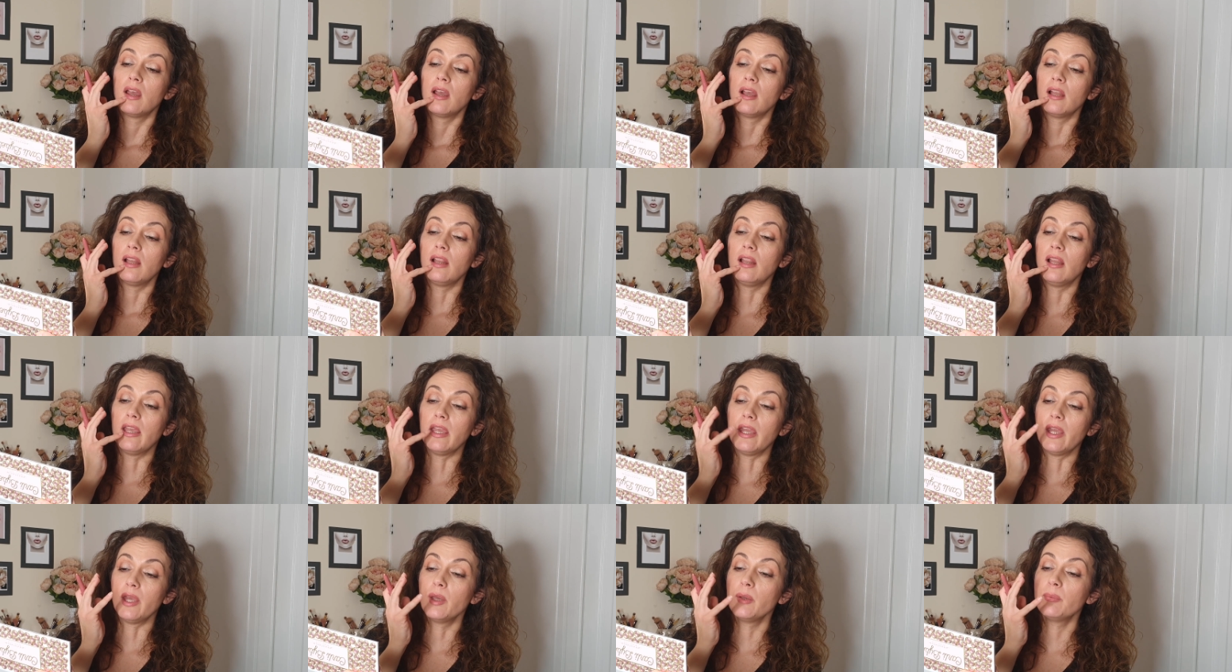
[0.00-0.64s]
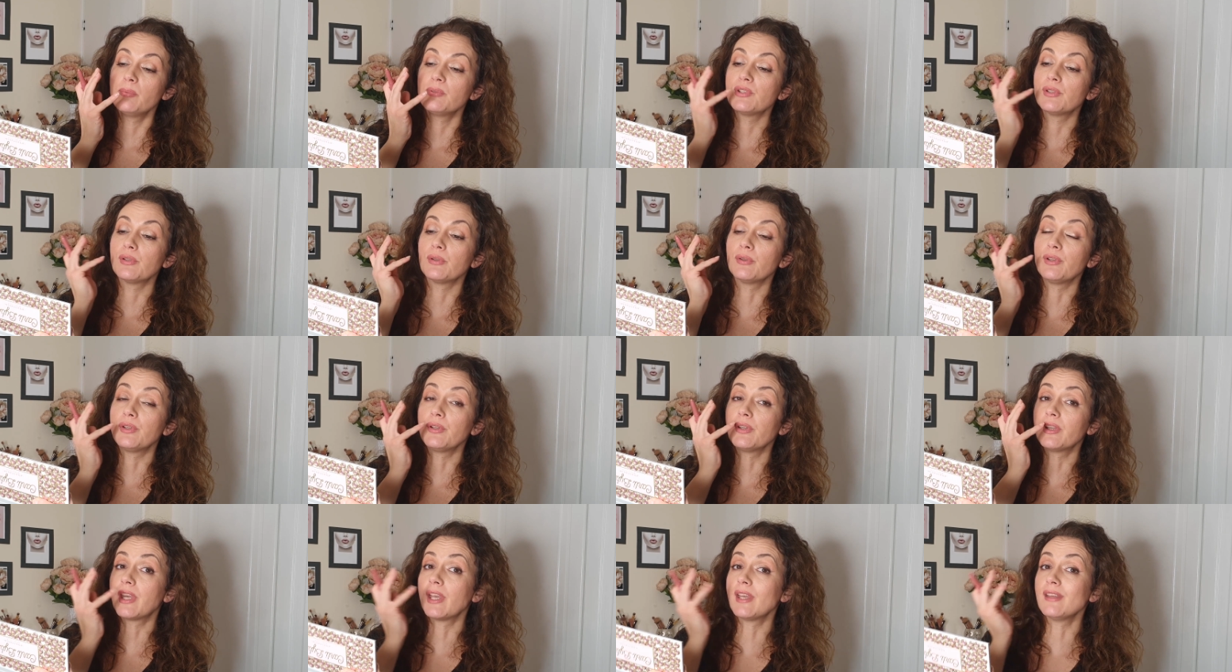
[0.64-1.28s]
lip, so
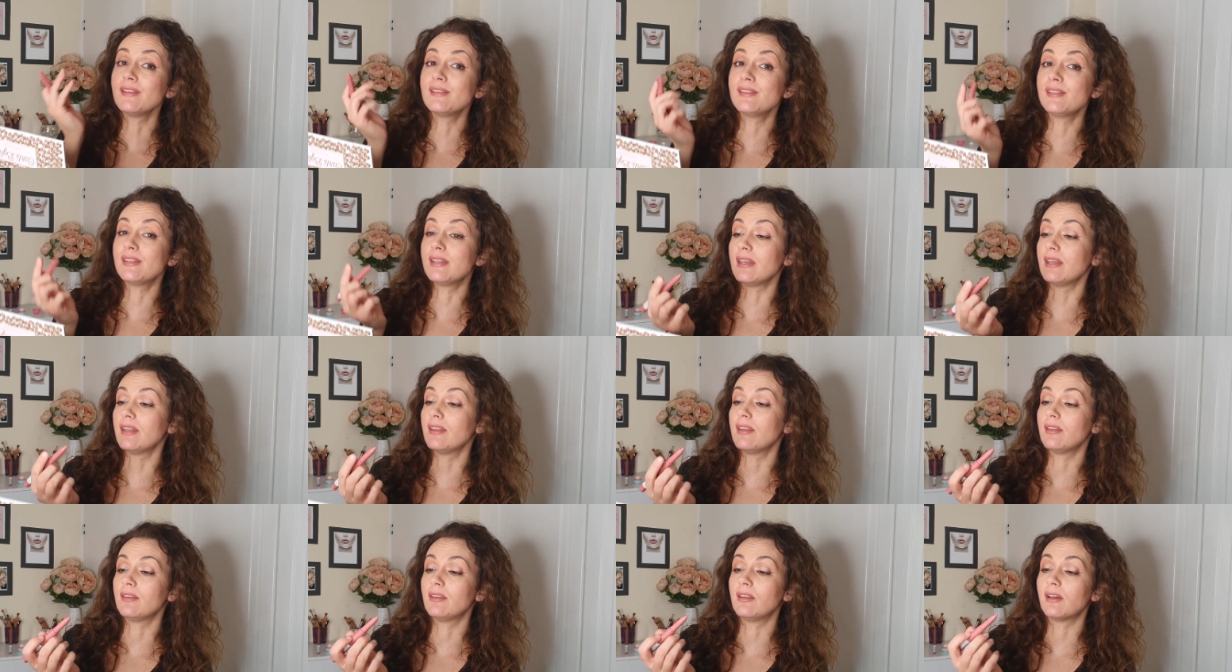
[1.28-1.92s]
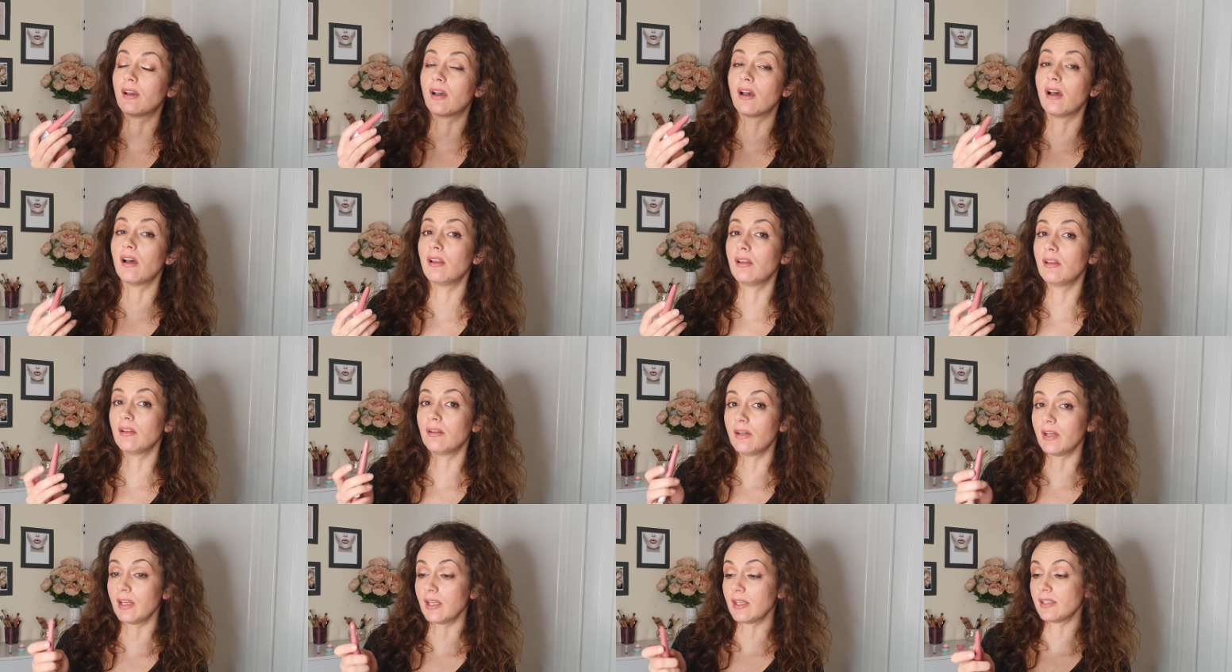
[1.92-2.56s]
you can see that the
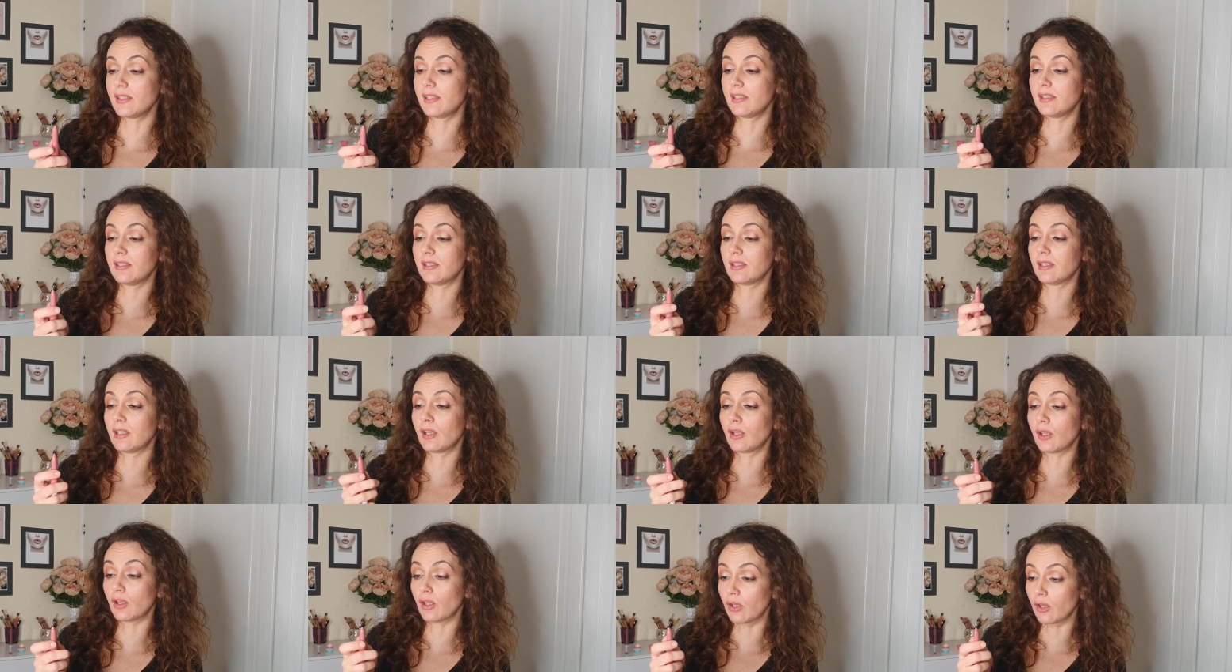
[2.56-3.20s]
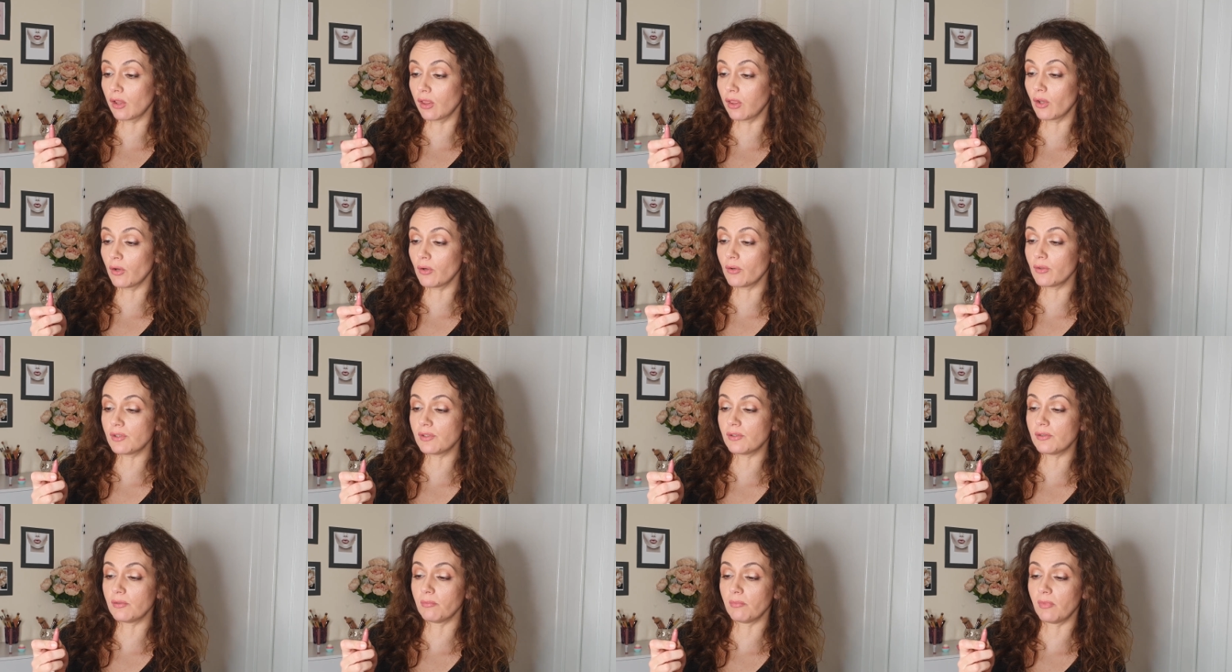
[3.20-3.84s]
color is
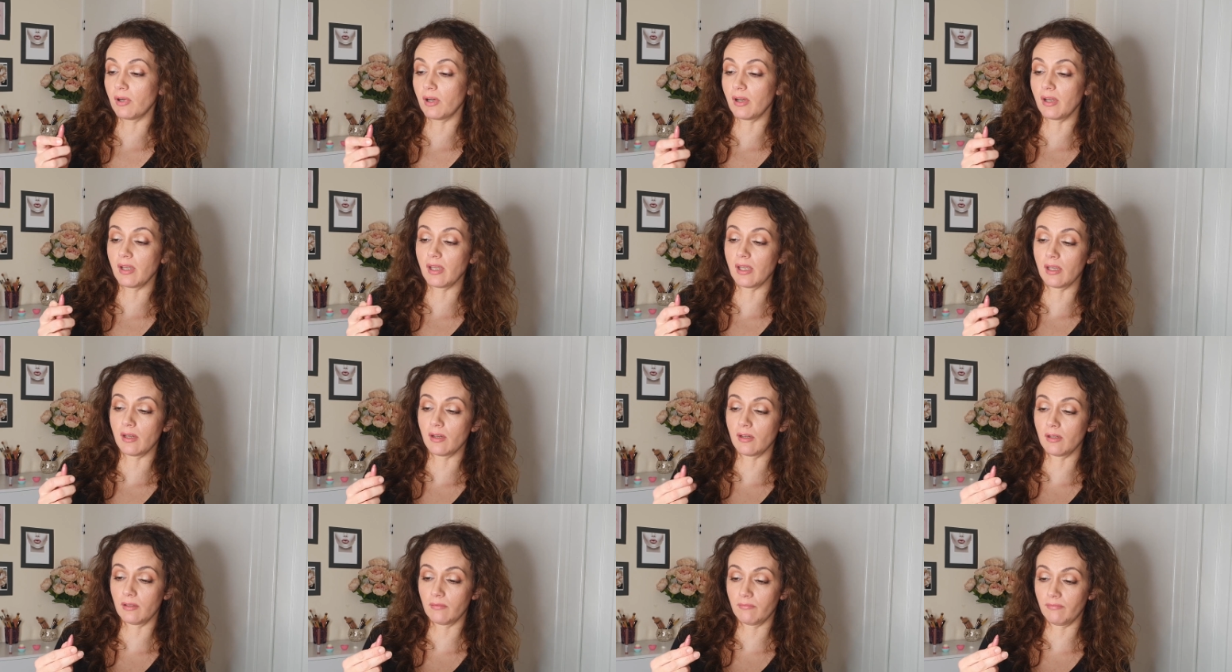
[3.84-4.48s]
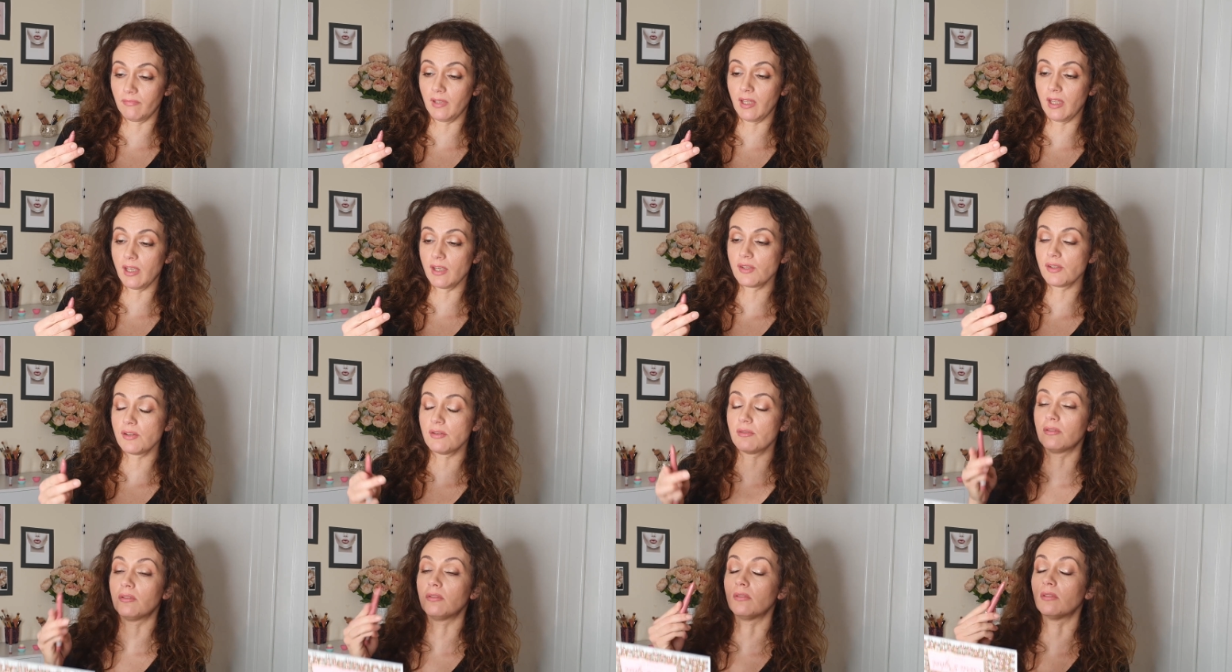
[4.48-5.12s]
close to my
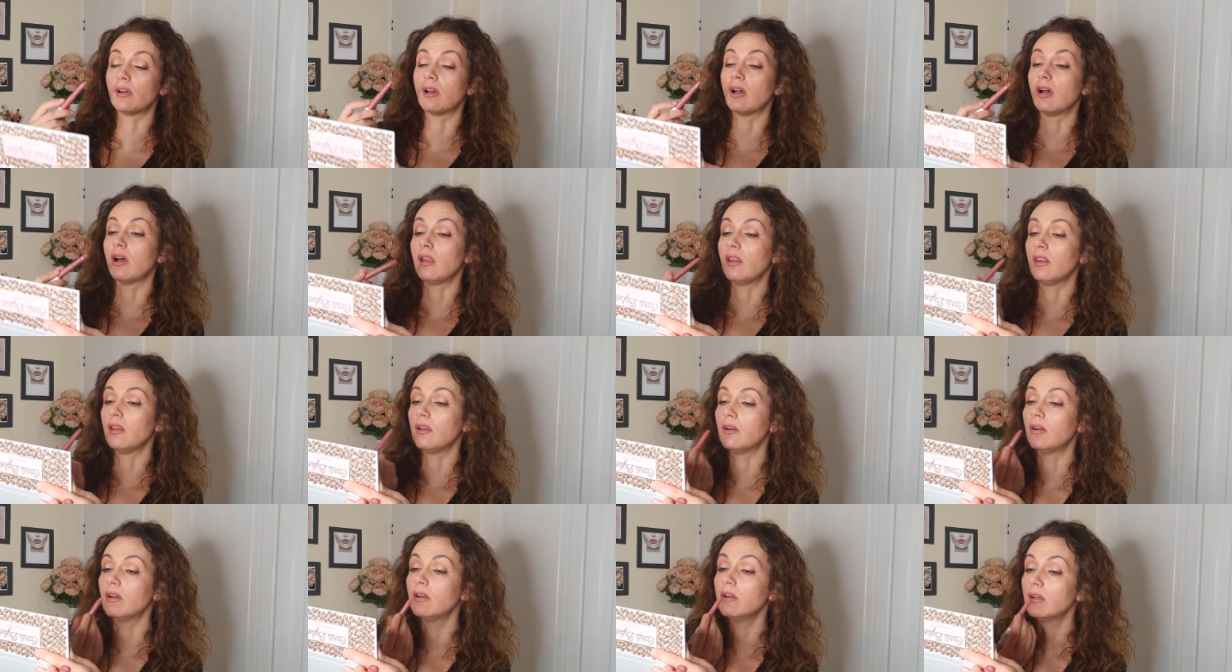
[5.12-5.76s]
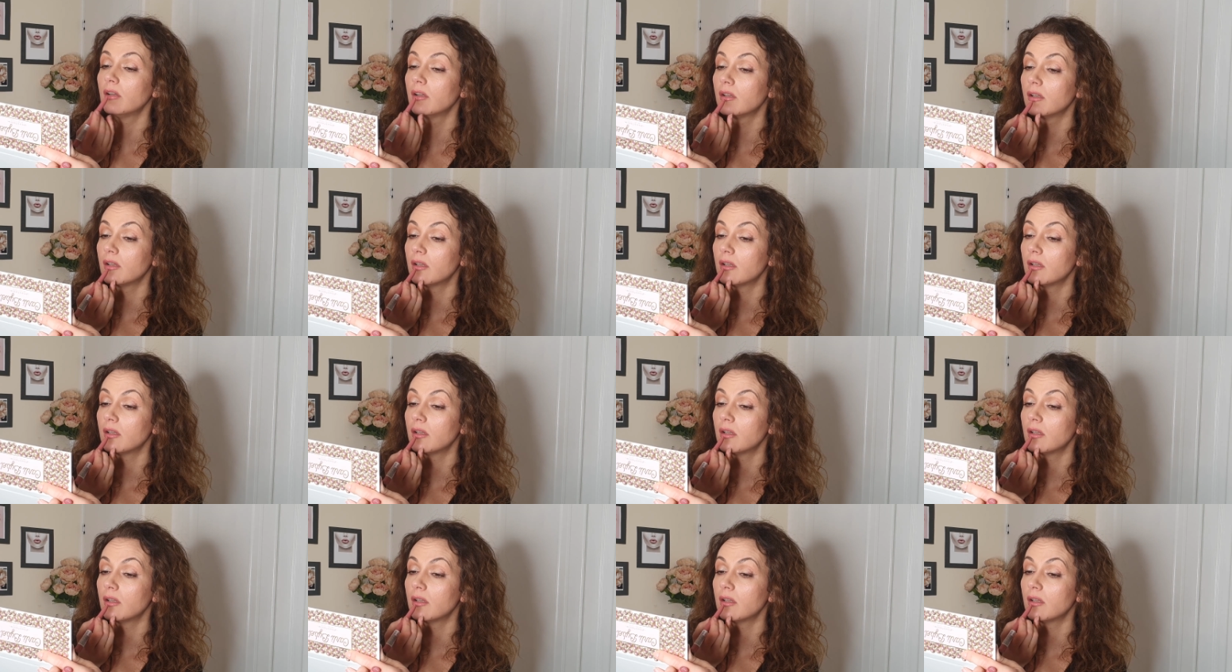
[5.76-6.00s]
natural color.